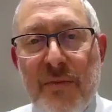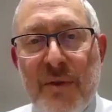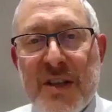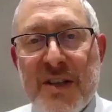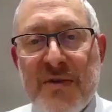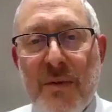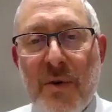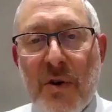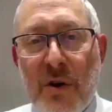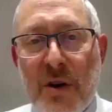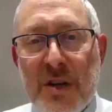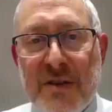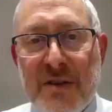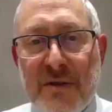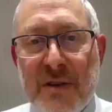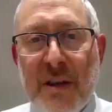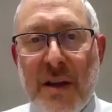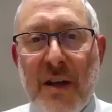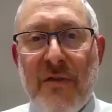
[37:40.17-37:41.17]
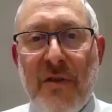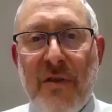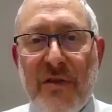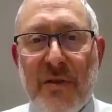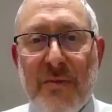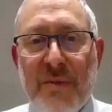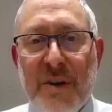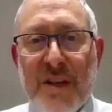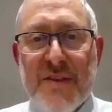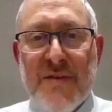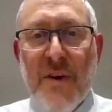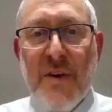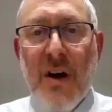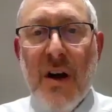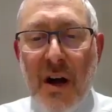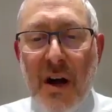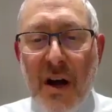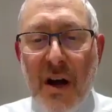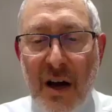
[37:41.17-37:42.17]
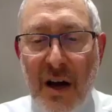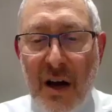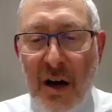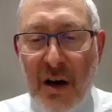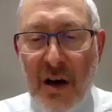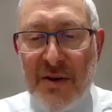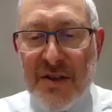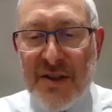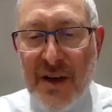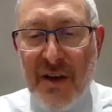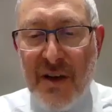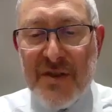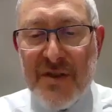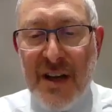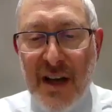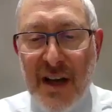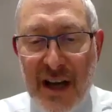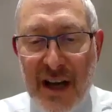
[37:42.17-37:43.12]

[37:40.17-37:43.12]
mitzvah because of the love of the mitzvah ourselves.